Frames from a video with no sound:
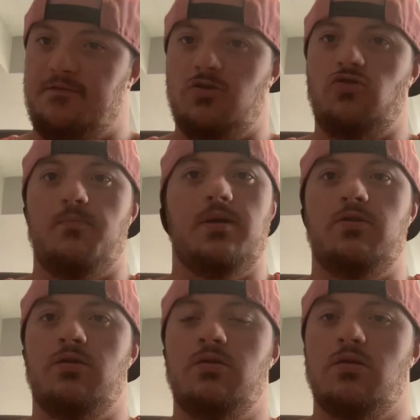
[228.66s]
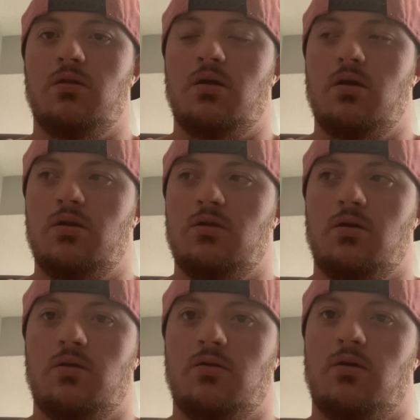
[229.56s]
streaming
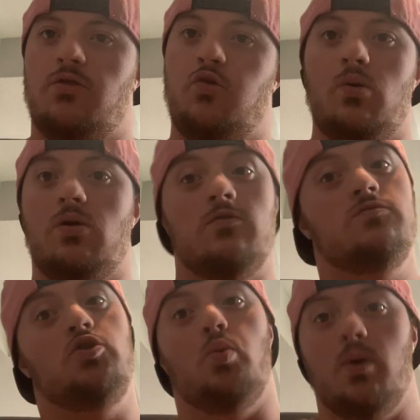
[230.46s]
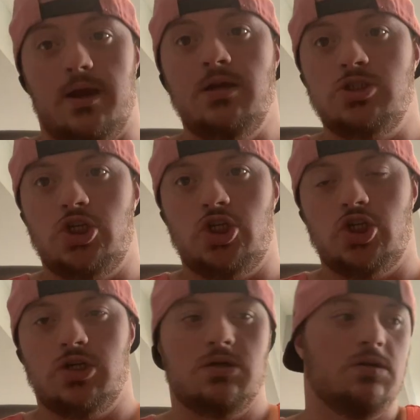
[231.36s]
through Twitch.
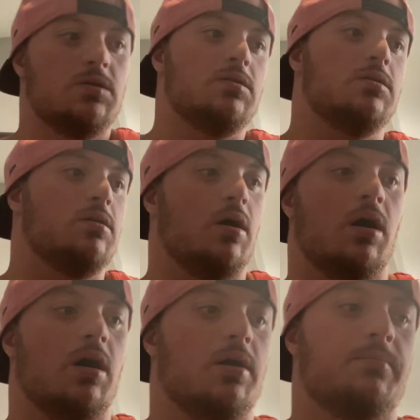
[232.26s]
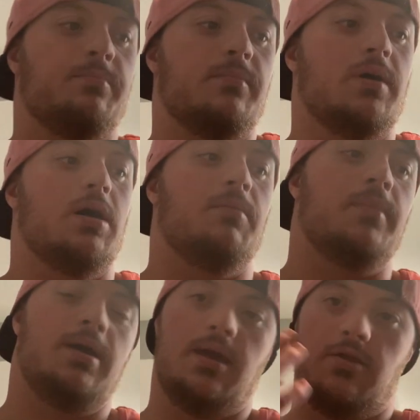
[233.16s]
Um, I
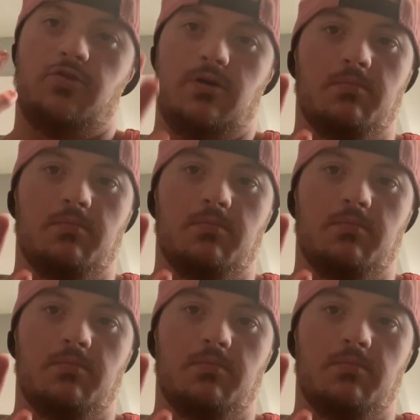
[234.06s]
might get three